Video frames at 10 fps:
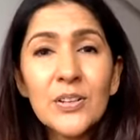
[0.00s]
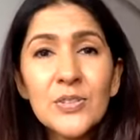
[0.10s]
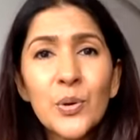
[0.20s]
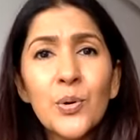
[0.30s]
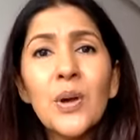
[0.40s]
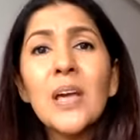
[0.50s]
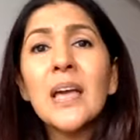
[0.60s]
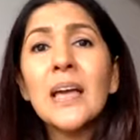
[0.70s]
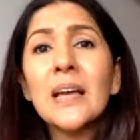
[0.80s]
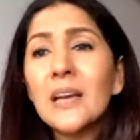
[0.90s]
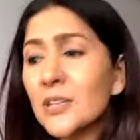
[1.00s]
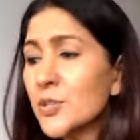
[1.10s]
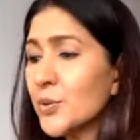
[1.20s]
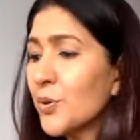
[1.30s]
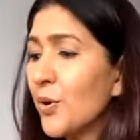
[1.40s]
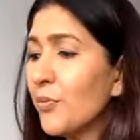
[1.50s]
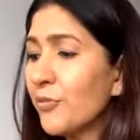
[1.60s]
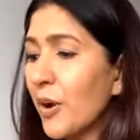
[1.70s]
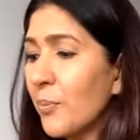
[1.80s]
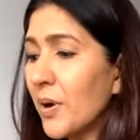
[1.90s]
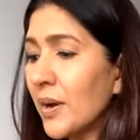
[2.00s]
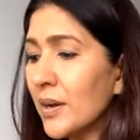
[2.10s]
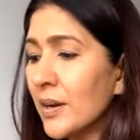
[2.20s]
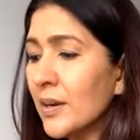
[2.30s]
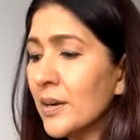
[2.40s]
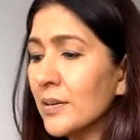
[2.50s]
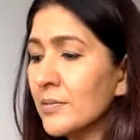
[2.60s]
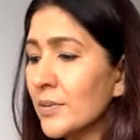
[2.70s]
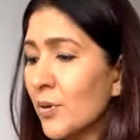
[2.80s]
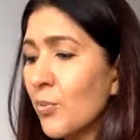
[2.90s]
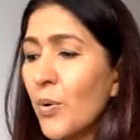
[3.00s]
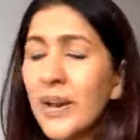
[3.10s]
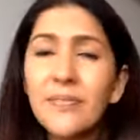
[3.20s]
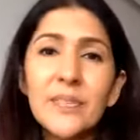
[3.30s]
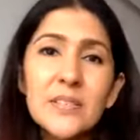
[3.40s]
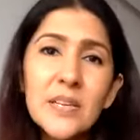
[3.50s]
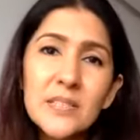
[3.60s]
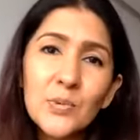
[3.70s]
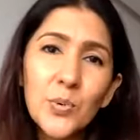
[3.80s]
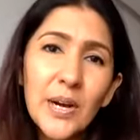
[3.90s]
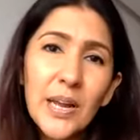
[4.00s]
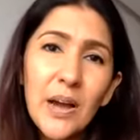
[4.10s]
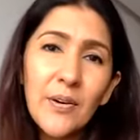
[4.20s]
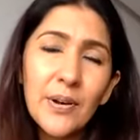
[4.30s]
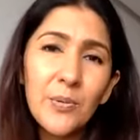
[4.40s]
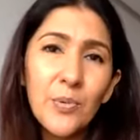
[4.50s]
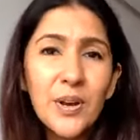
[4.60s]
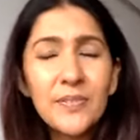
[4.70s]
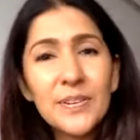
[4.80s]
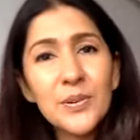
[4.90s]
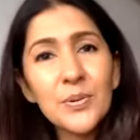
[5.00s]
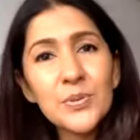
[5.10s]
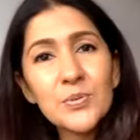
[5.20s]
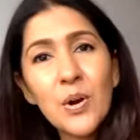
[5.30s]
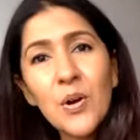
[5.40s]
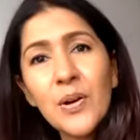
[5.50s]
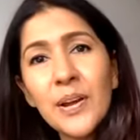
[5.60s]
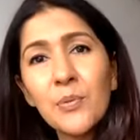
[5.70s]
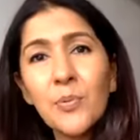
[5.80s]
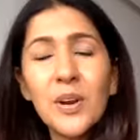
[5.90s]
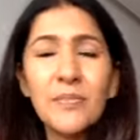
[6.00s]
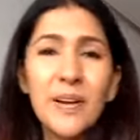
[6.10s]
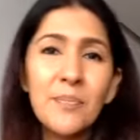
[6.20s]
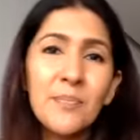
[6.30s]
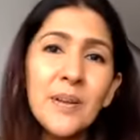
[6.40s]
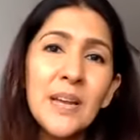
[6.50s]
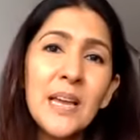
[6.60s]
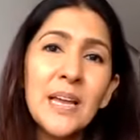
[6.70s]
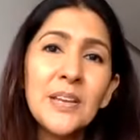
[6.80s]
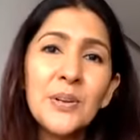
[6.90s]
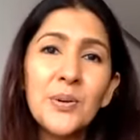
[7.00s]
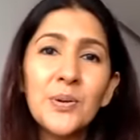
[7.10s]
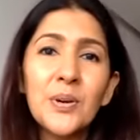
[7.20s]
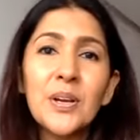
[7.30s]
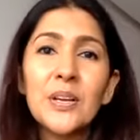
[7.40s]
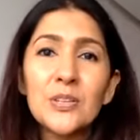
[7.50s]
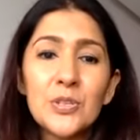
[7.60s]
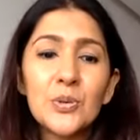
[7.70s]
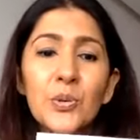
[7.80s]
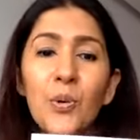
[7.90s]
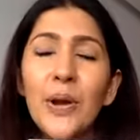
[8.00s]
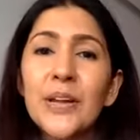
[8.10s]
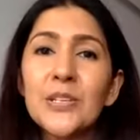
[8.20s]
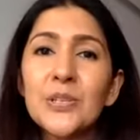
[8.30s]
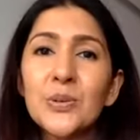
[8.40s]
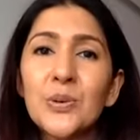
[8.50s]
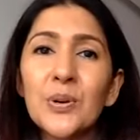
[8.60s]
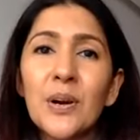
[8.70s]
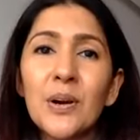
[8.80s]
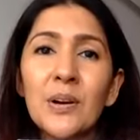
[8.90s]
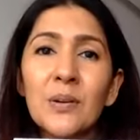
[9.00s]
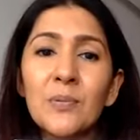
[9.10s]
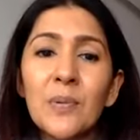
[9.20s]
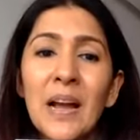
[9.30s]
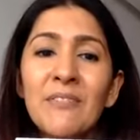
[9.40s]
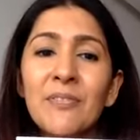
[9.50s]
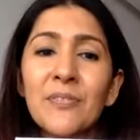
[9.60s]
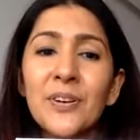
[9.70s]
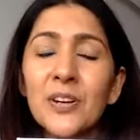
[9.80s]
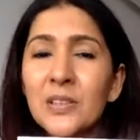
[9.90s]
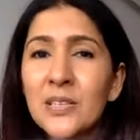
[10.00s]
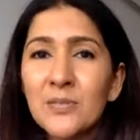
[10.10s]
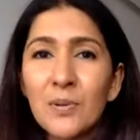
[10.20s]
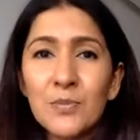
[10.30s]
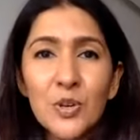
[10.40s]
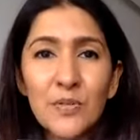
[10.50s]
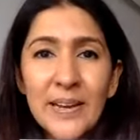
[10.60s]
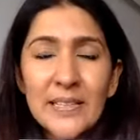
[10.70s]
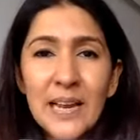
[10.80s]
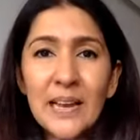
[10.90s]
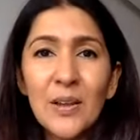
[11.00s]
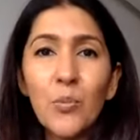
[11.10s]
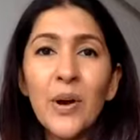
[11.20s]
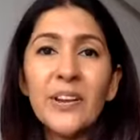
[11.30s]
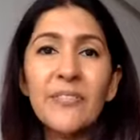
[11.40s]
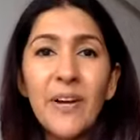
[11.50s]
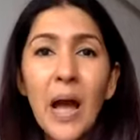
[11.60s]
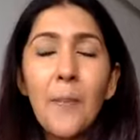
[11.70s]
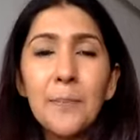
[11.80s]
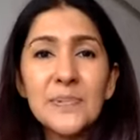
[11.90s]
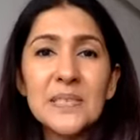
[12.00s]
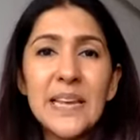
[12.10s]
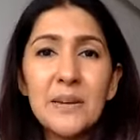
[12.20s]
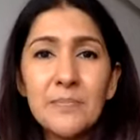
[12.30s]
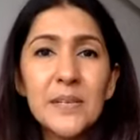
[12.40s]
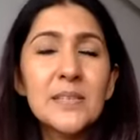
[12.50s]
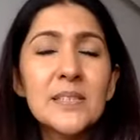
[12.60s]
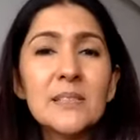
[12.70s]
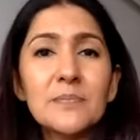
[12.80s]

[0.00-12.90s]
So to go from, what if this doesn't work out, and what if it goes wrong, and what if I'm, to going to, I've heard this from Joe Vitale, what if up statements.